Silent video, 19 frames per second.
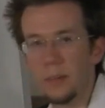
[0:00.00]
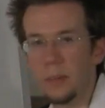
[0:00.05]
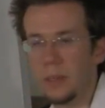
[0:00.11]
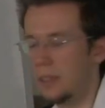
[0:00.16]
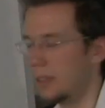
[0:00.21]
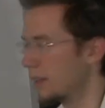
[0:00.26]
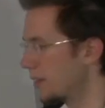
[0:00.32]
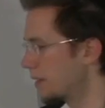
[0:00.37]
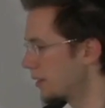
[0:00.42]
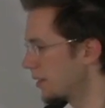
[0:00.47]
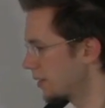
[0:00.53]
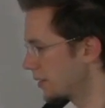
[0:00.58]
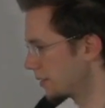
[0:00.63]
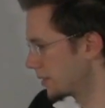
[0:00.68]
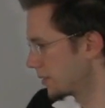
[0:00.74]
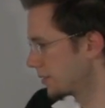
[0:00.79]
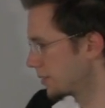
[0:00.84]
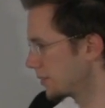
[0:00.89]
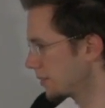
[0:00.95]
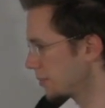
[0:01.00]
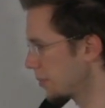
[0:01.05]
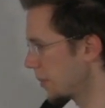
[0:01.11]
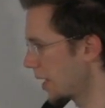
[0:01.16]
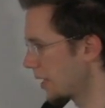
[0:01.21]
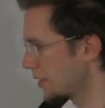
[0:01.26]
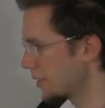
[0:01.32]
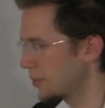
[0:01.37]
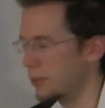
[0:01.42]
be all
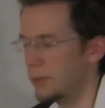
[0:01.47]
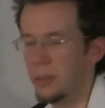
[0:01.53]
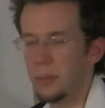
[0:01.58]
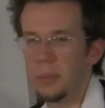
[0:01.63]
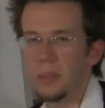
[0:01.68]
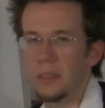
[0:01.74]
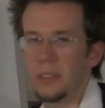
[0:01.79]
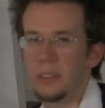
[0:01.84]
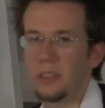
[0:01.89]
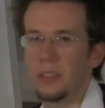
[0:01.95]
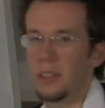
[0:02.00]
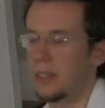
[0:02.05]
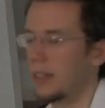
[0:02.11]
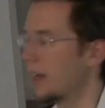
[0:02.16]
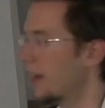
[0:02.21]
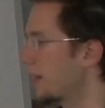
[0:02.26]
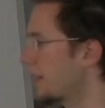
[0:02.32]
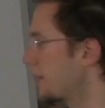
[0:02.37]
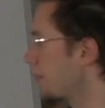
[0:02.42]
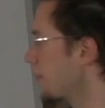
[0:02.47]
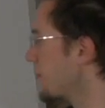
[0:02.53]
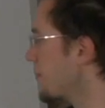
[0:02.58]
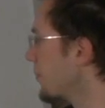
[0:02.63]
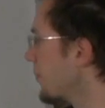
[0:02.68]
back to root position again.